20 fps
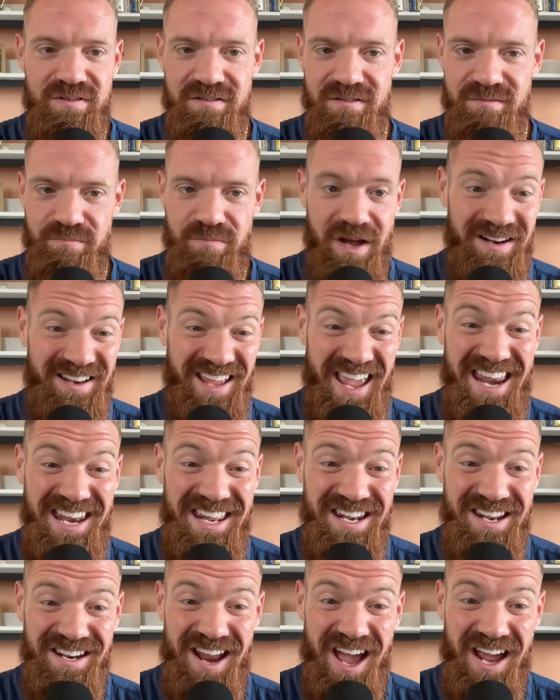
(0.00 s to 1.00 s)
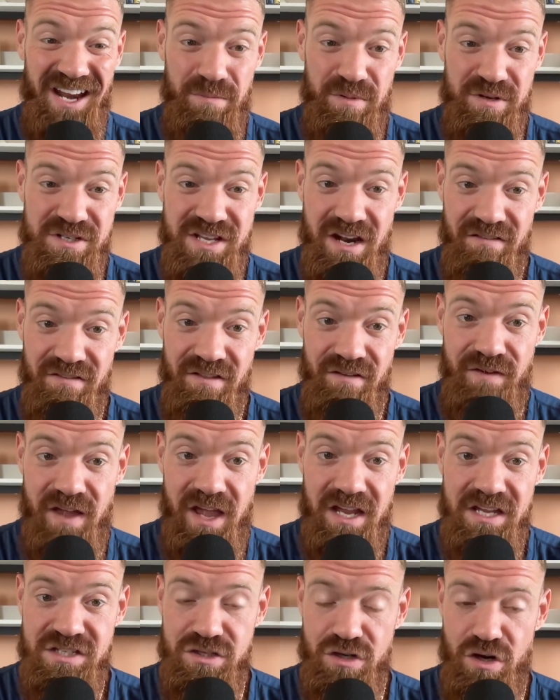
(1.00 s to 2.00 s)
about 80 to 90% of the
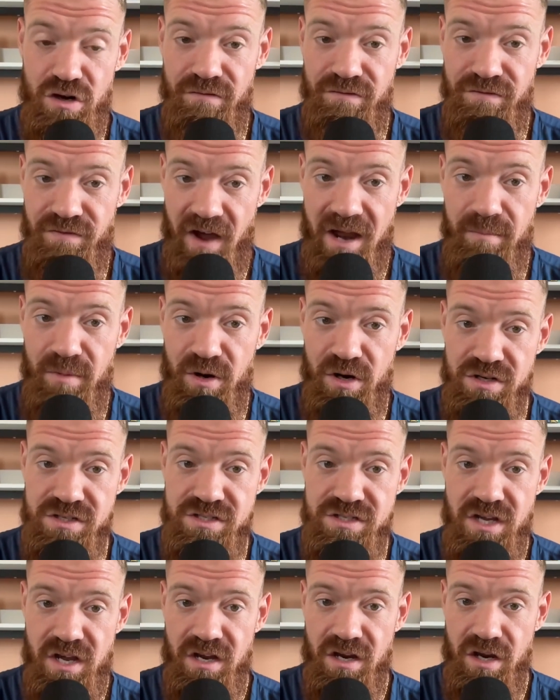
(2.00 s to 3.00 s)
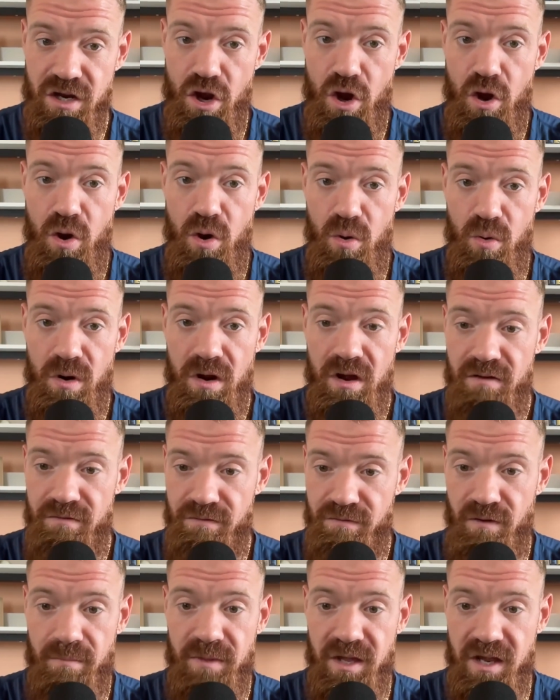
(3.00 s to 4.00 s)
vagus nerve fibers go
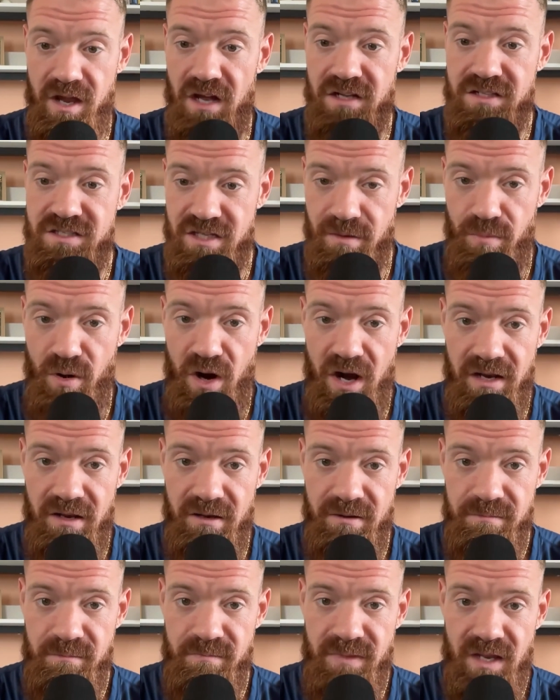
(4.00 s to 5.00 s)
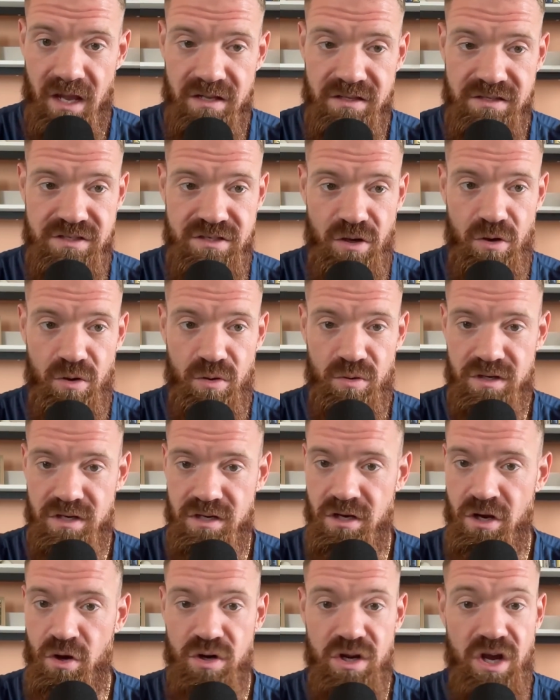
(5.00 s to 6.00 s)
from the gut to the brain. And so,
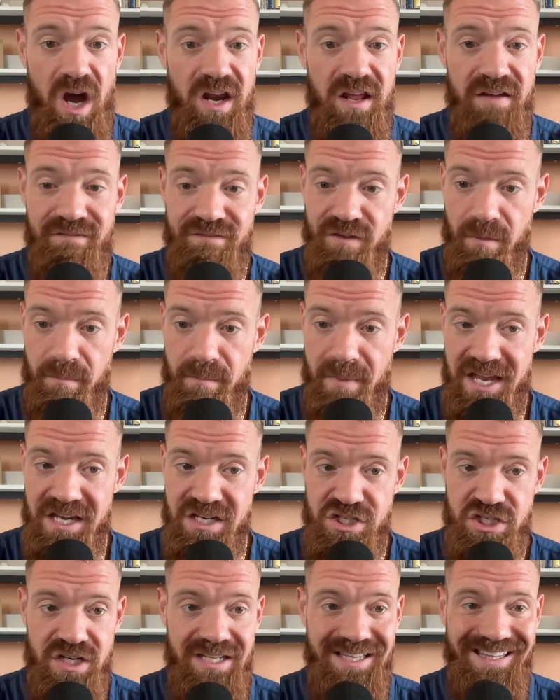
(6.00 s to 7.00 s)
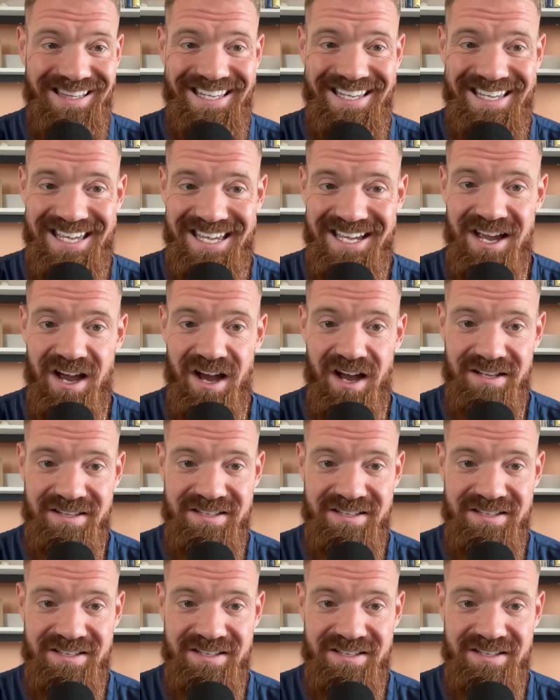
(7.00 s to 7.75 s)
gut inflammation, leaky gut,